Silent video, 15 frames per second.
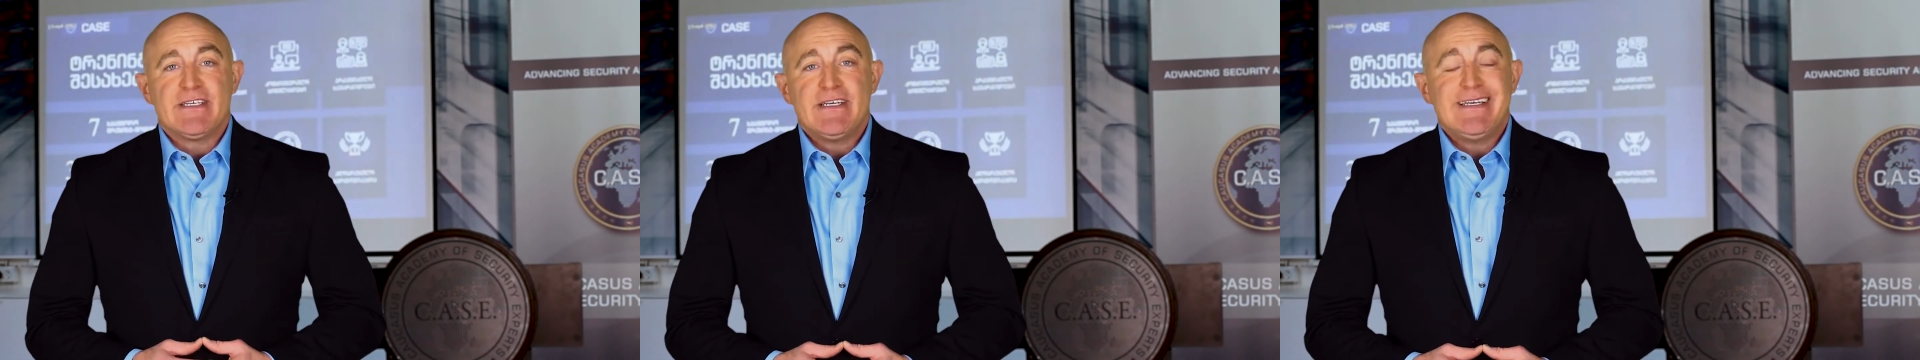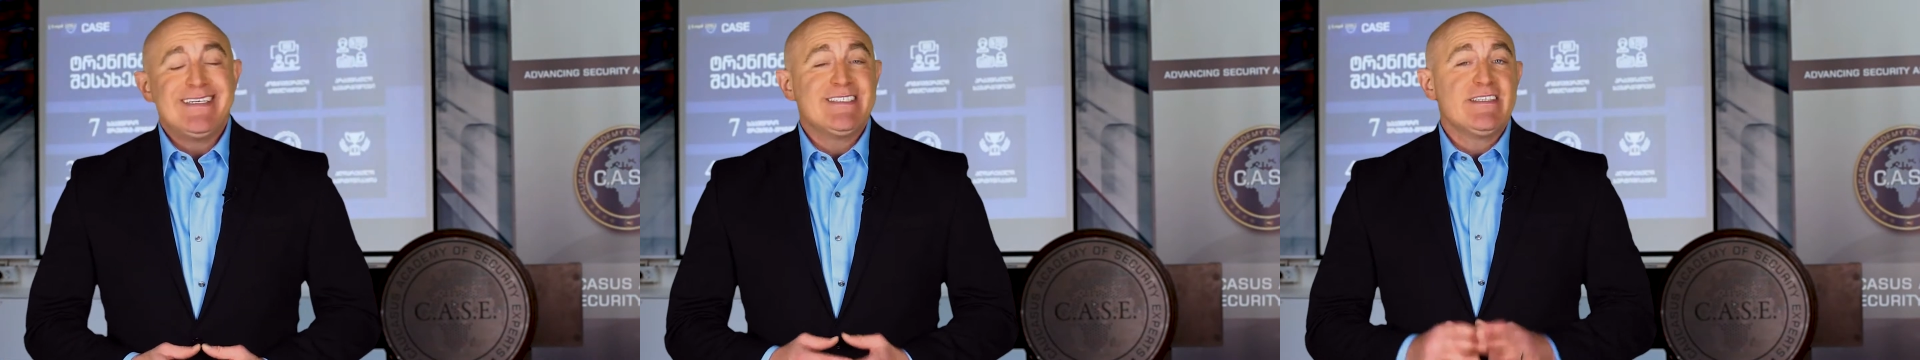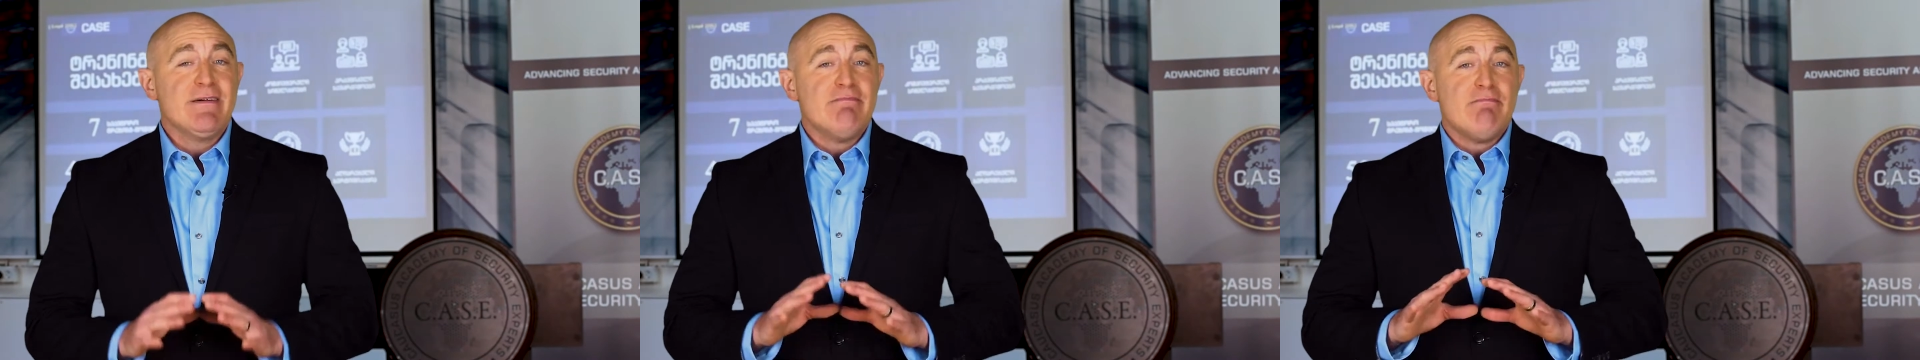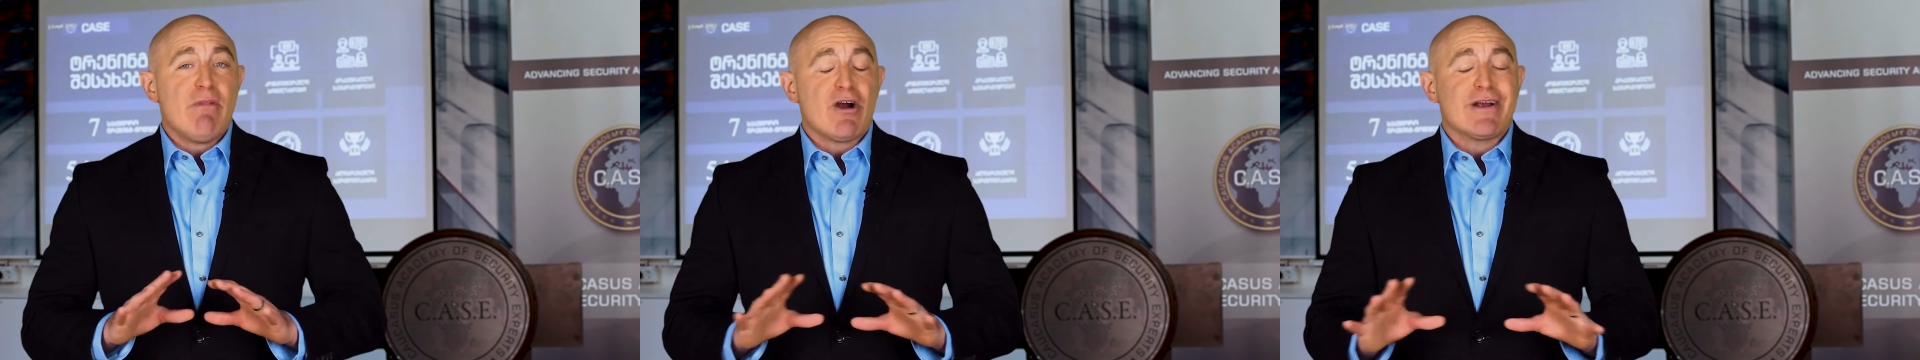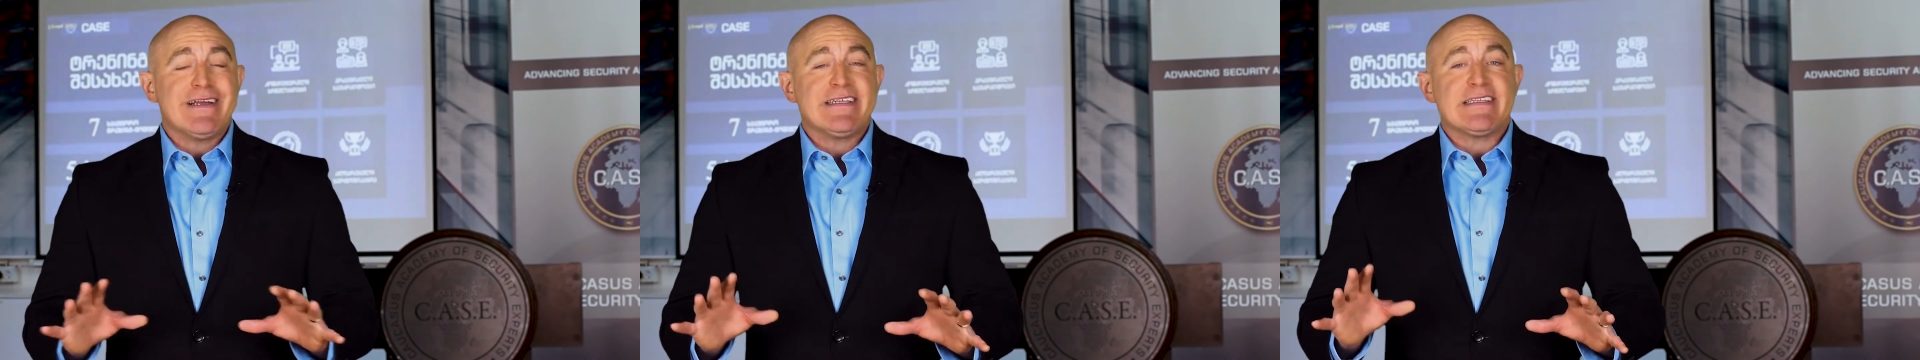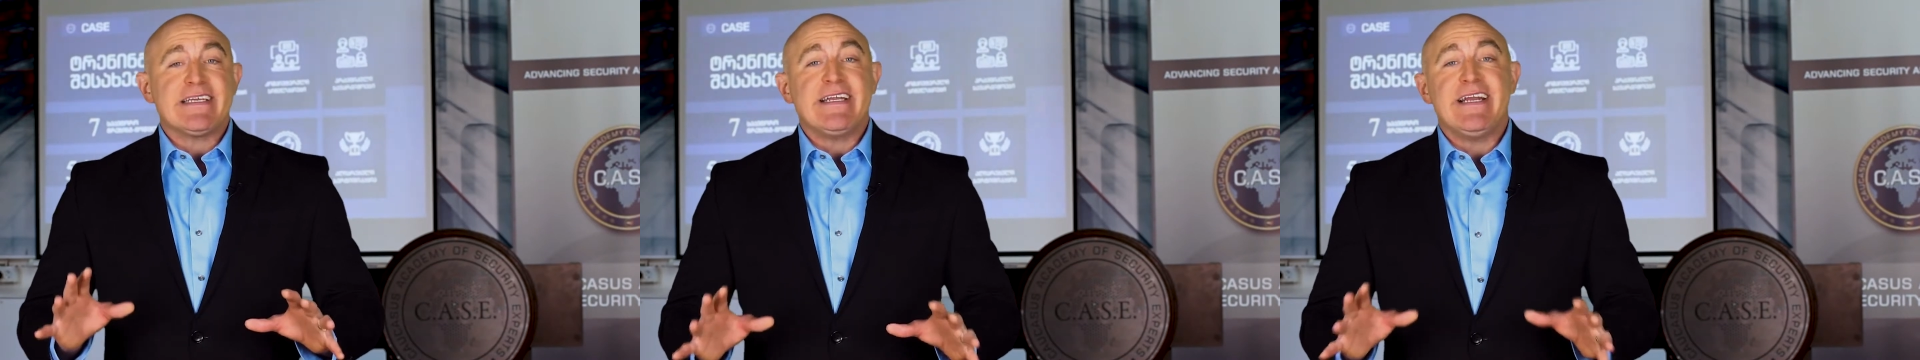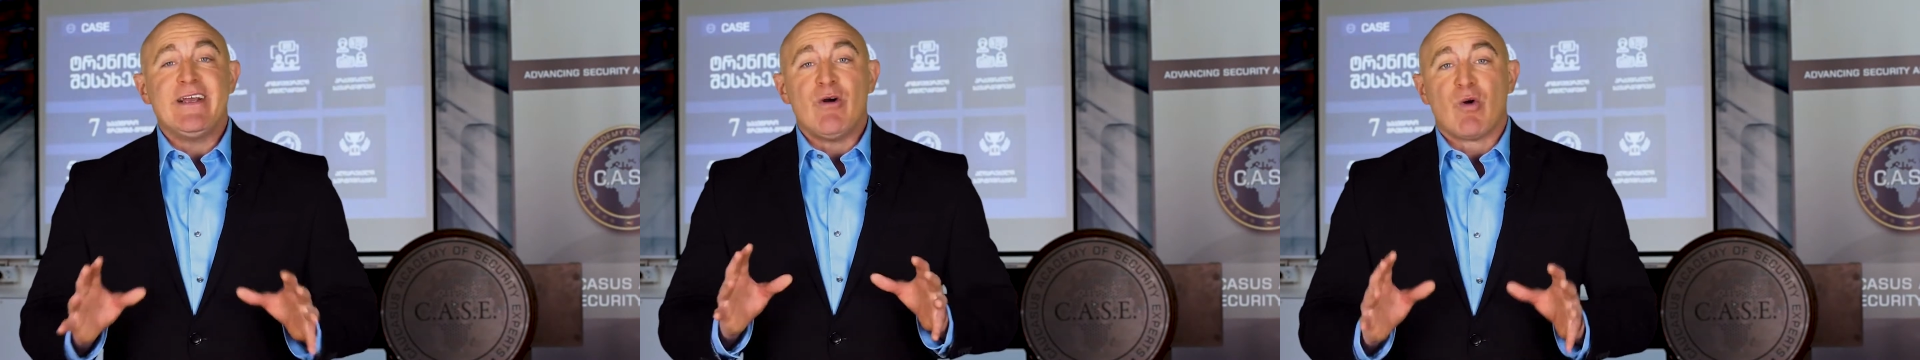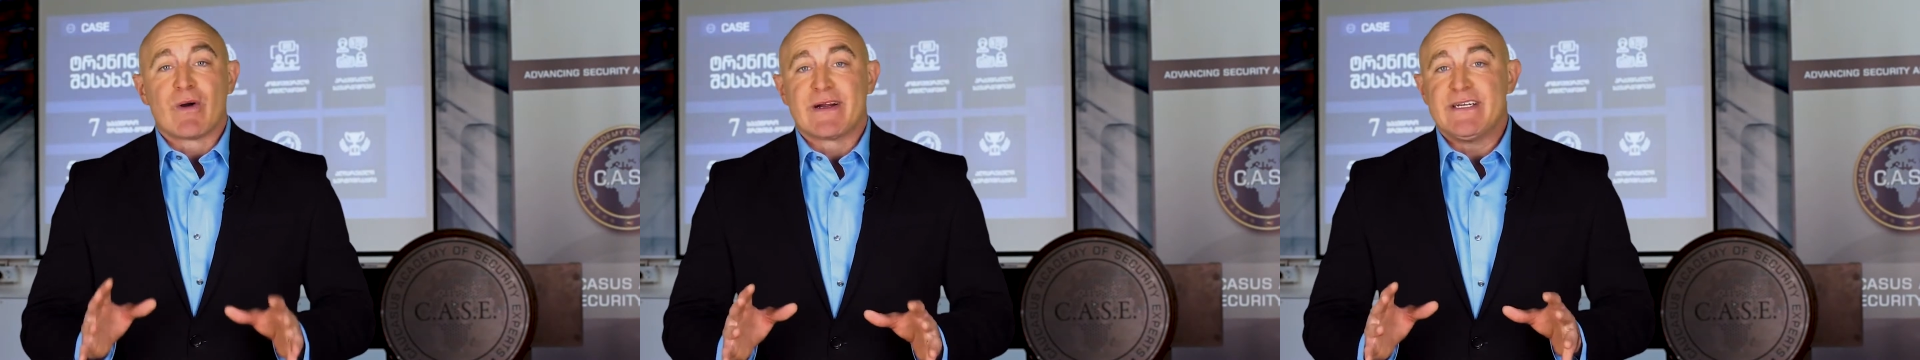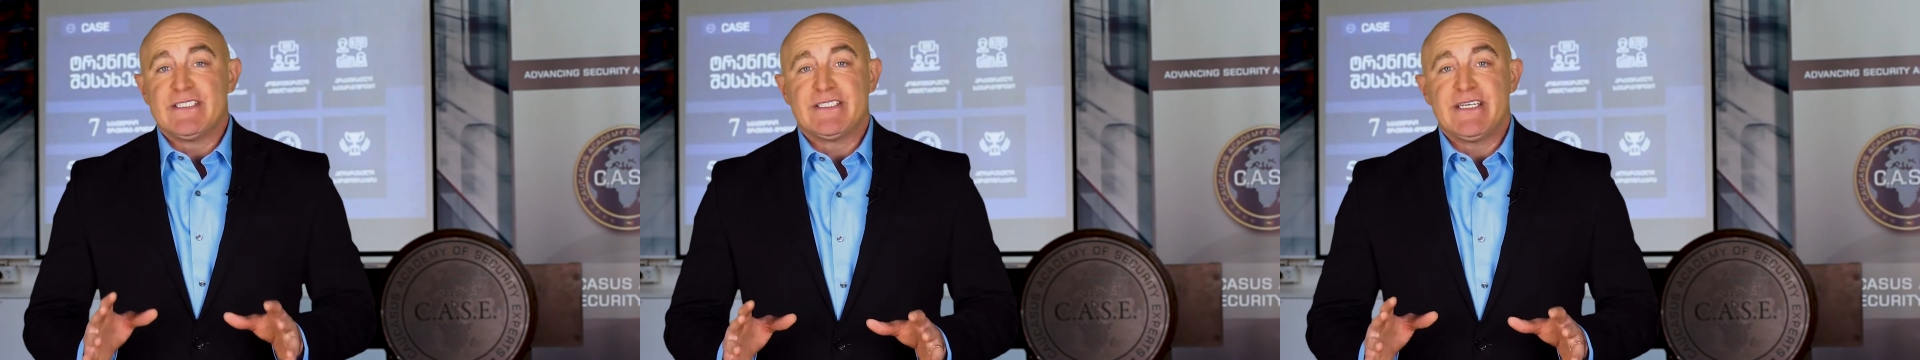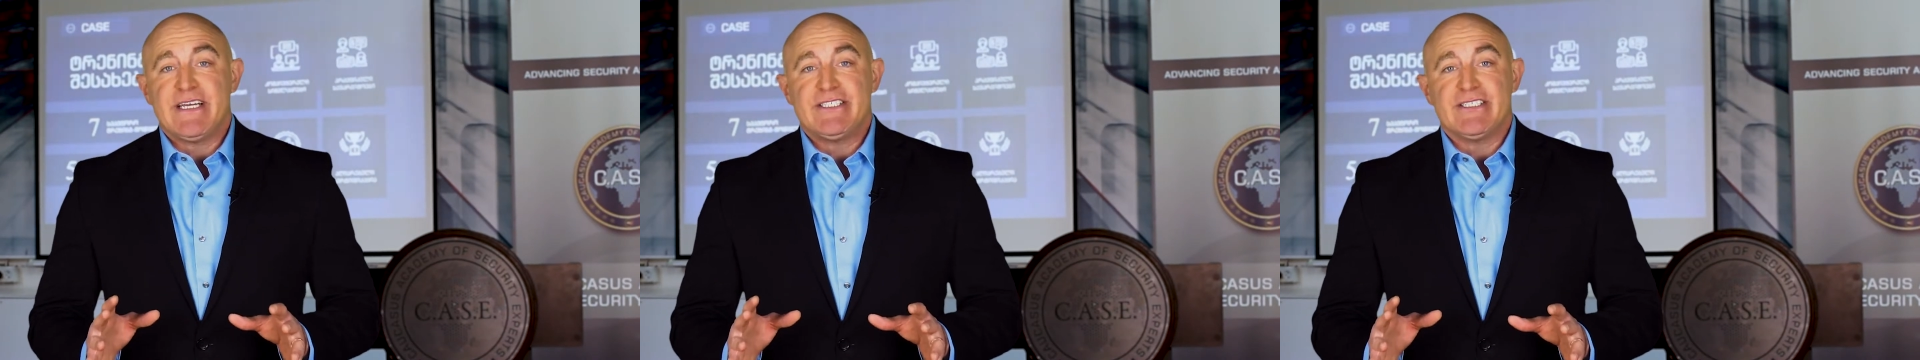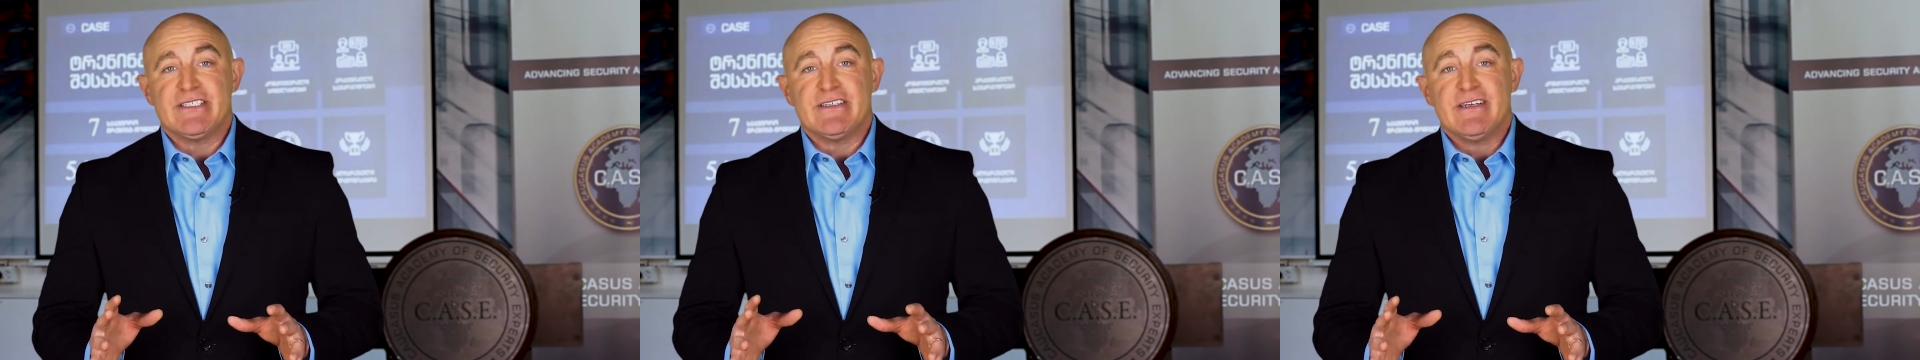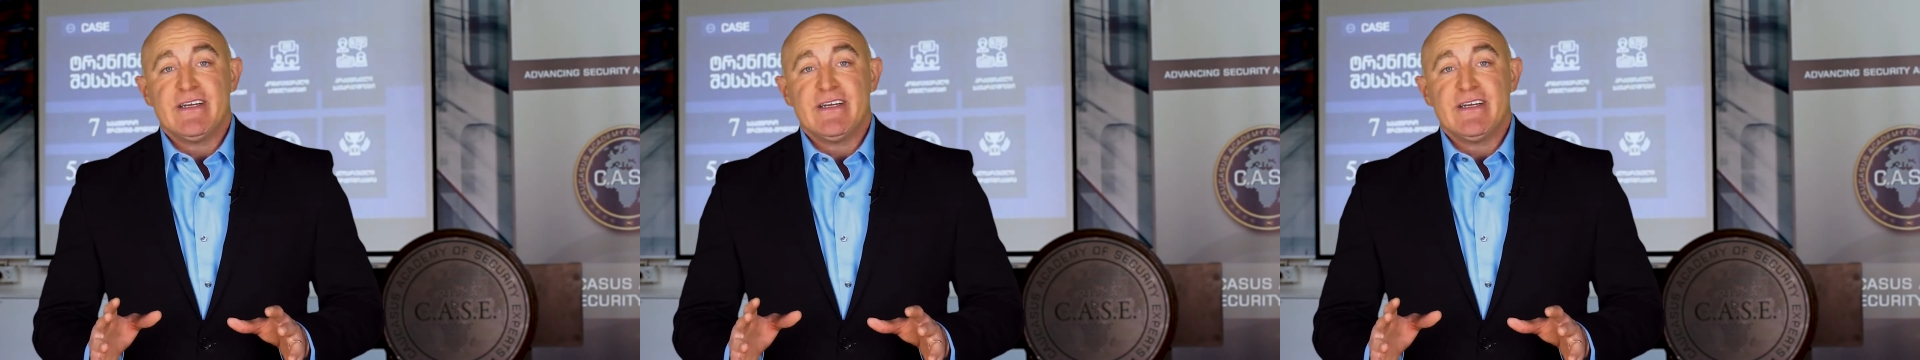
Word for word: is the market leading organization